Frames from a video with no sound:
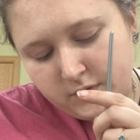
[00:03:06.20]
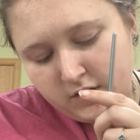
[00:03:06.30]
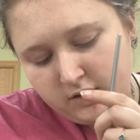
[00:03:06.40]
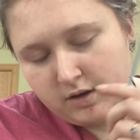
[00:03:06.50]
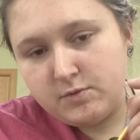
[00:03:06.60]

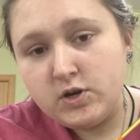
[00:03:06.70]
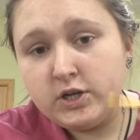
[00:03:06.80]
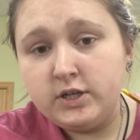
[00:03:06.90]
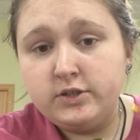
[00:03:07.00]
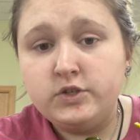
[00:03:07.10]
And I'm
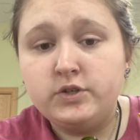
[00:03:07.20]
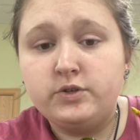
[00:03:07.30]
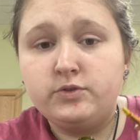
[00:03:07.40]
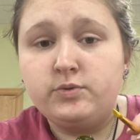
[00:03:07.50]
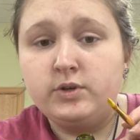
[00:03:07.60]
going
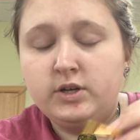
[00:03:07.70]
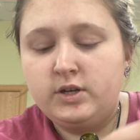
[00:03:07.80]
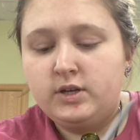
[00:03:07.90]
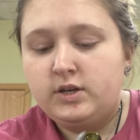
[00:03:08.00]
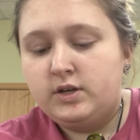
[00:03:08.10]
to
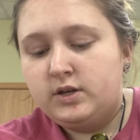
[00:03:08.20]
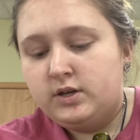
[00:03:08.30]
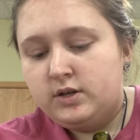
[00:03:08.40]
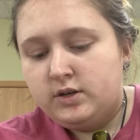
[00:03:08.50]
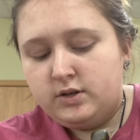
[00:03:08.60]

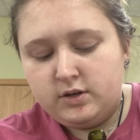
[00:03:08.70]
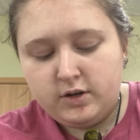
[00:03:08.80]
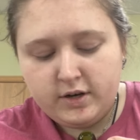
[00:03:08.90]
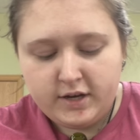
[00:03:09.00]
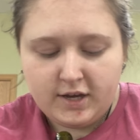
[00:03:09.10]

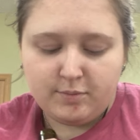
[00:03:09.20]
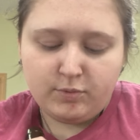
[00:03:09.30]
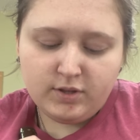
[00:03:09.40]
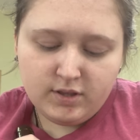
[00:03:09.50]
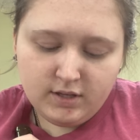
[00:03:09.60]
hurry up
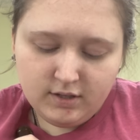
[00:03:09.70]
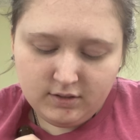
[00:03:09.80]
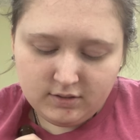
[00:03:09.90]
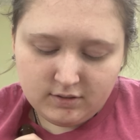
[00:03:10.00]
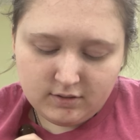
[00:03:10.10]
with
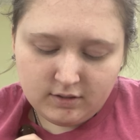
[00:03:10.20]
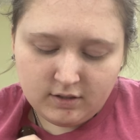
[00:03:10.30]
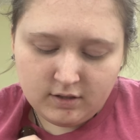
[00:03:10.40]
this.